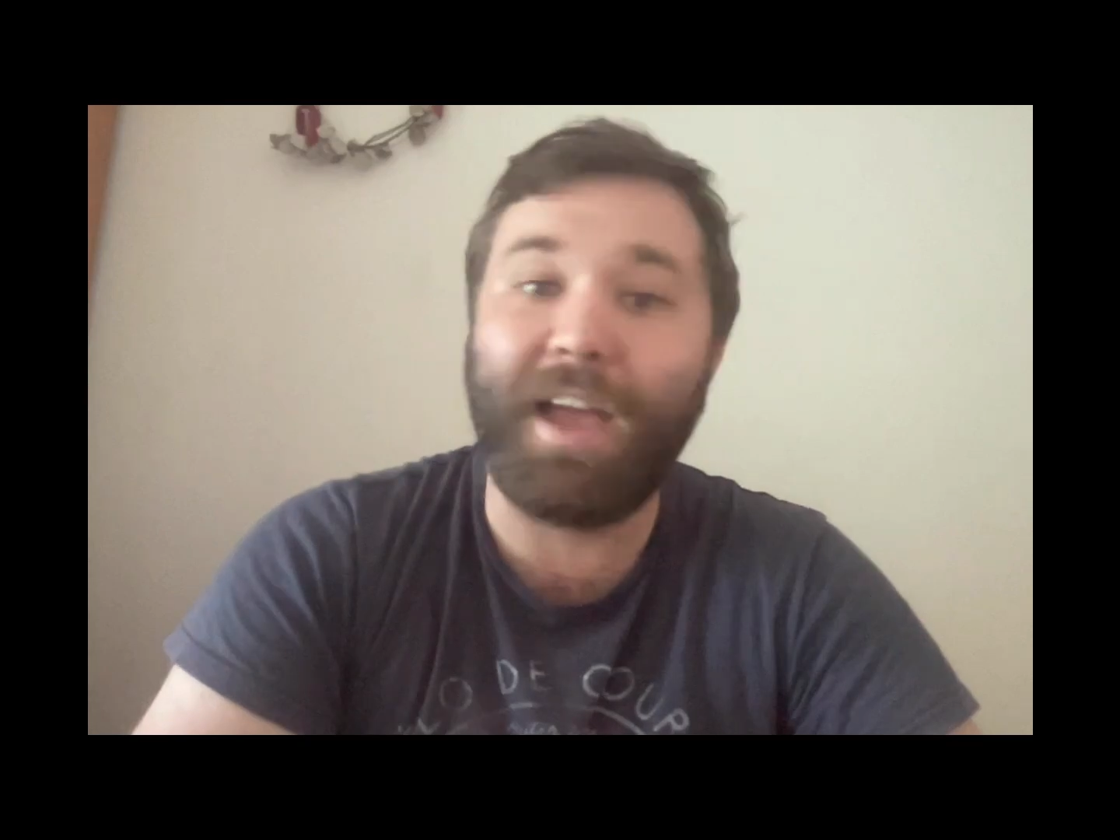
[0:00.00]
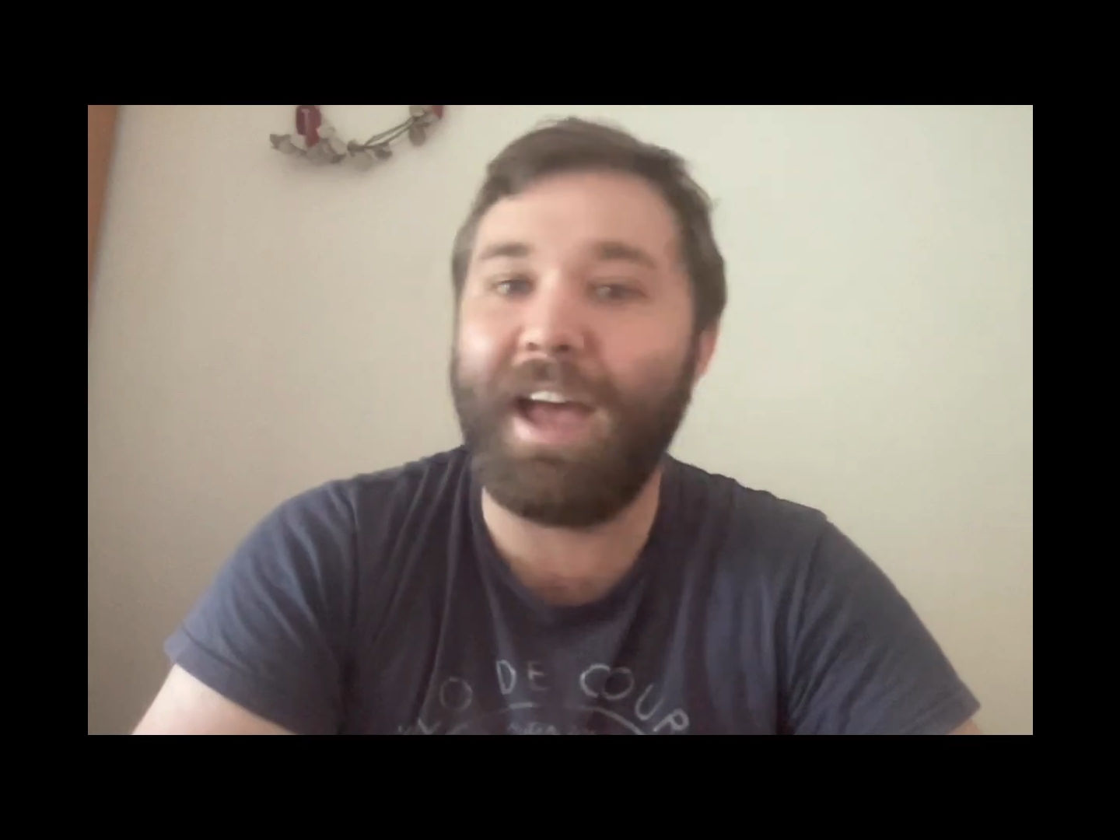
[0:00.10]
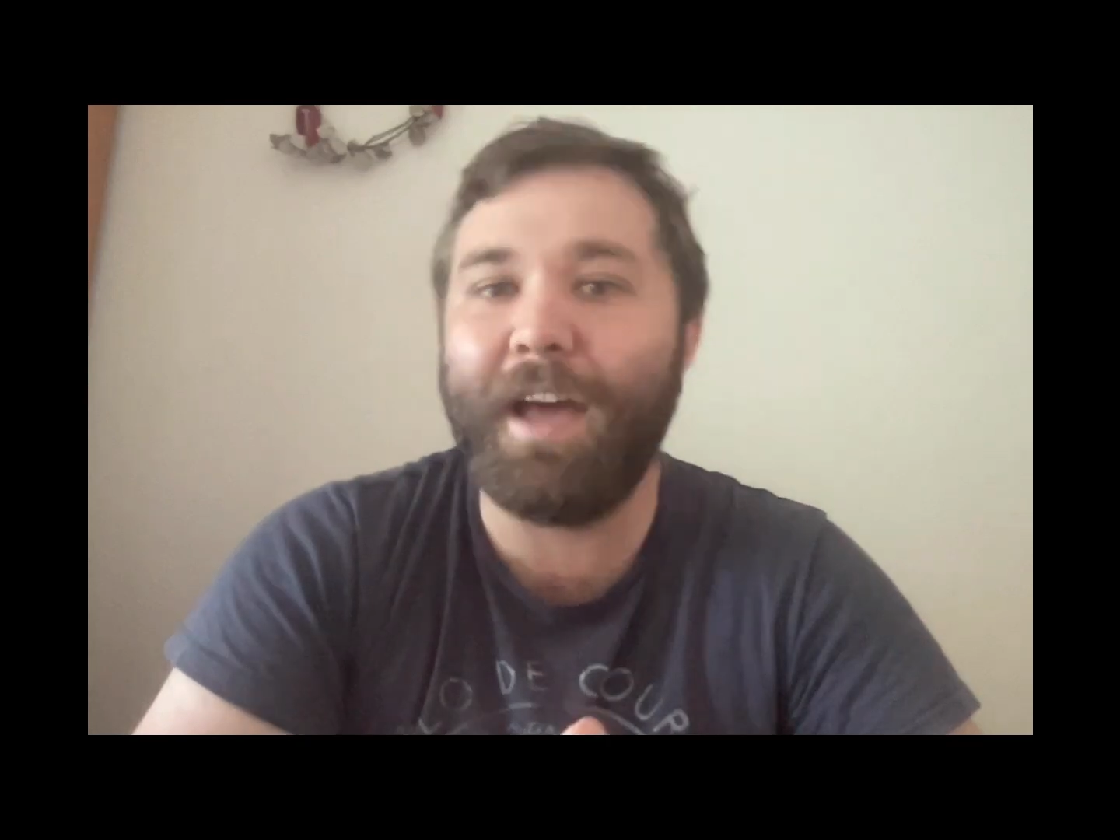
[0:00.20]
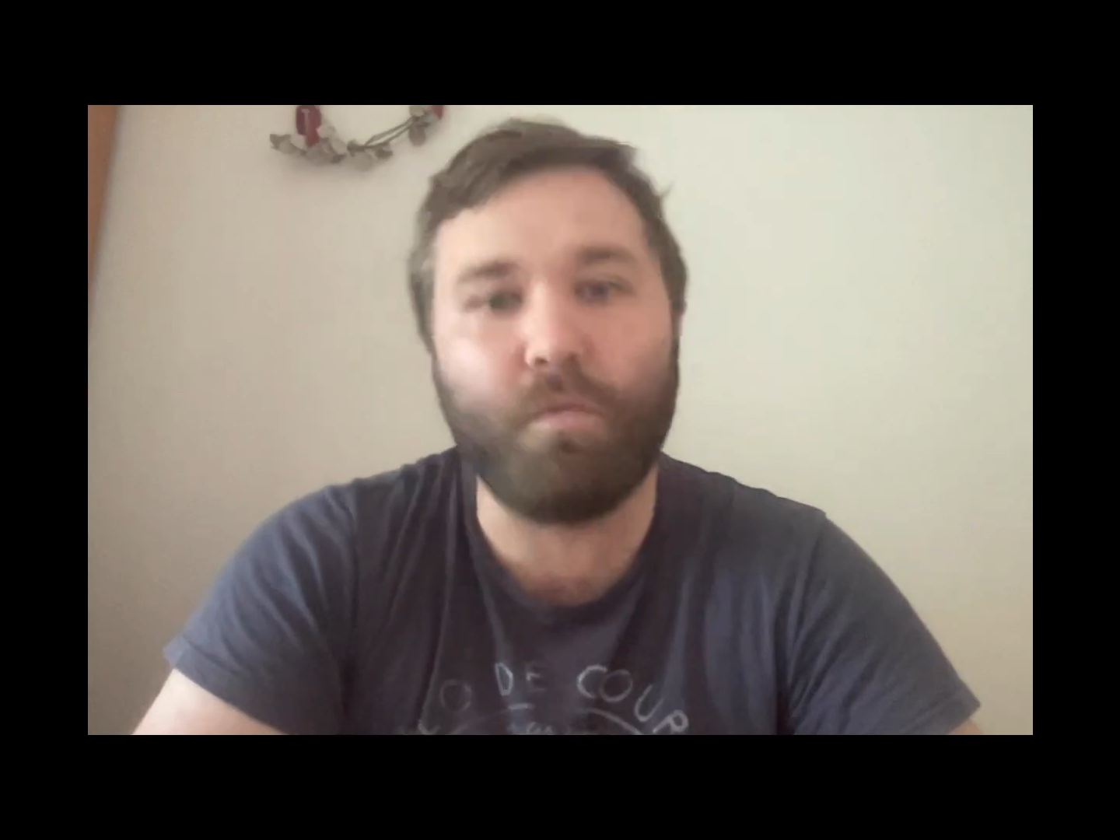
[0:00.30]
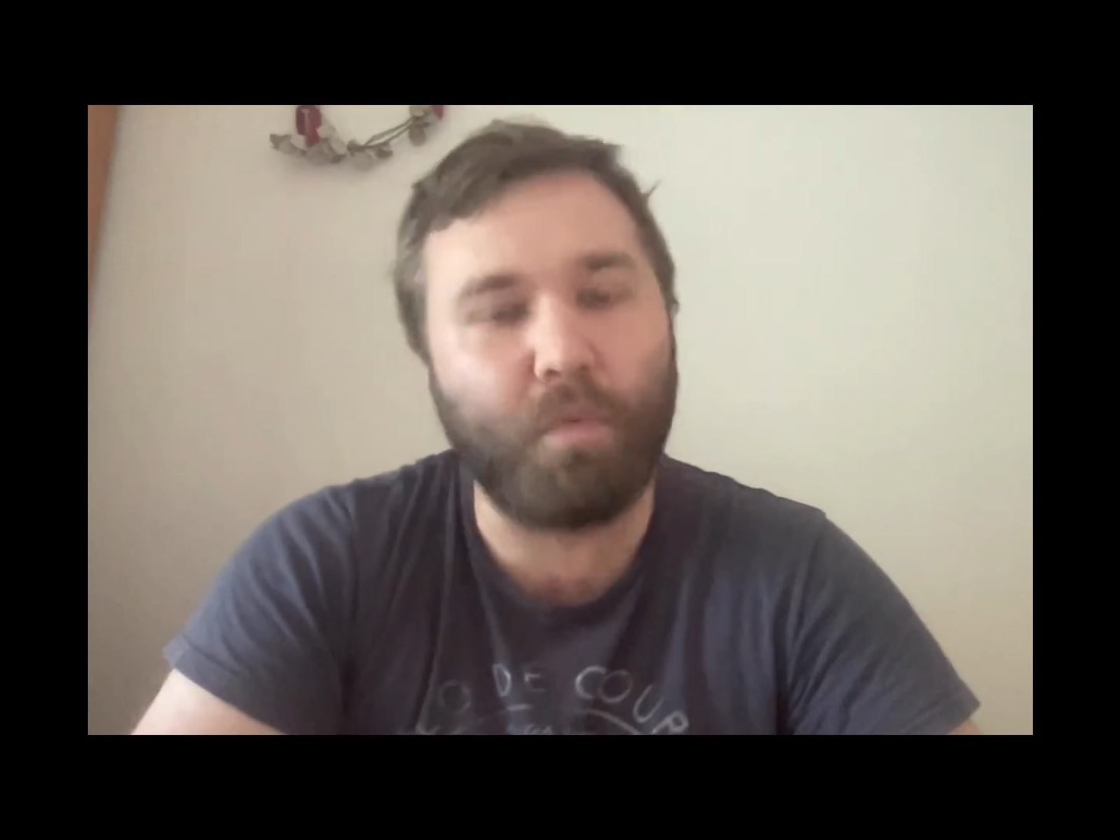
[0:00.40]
had